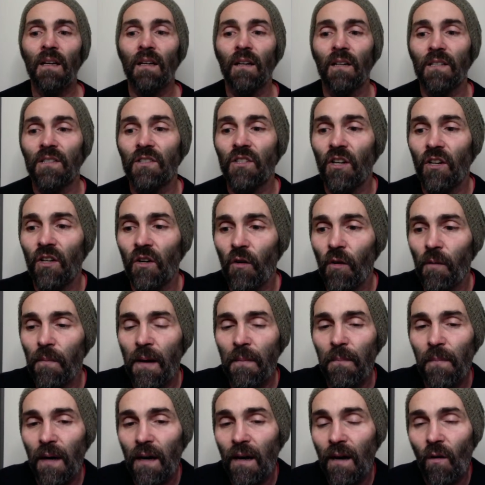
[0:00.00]
Because you've got to
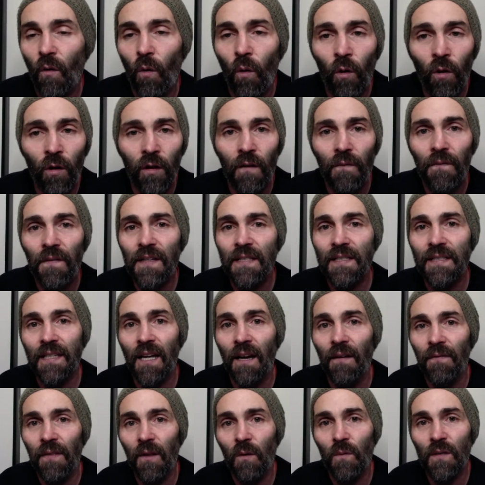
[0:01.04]
remember, all of this
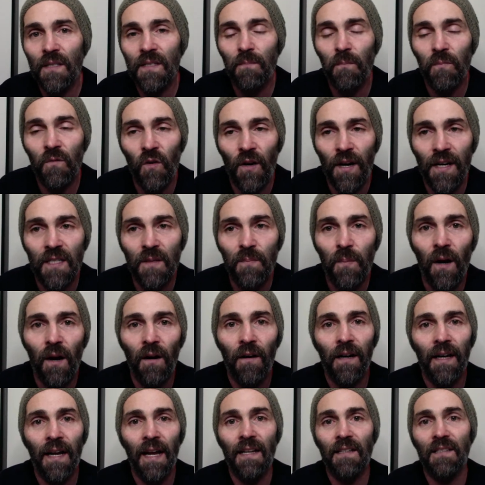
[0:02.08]
stuff that was
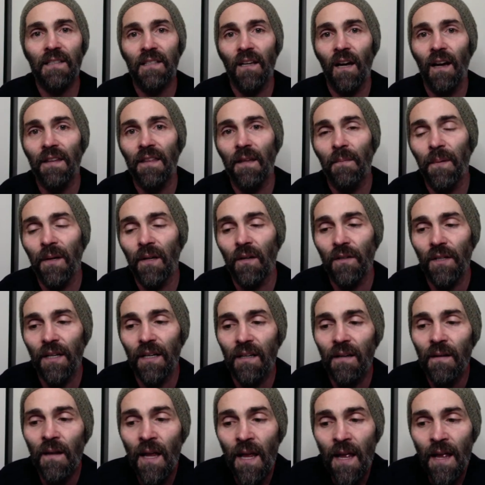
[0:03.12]
transpiring outside the
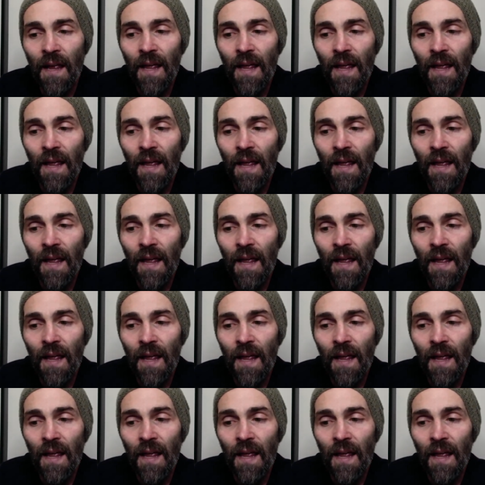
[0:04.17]
building,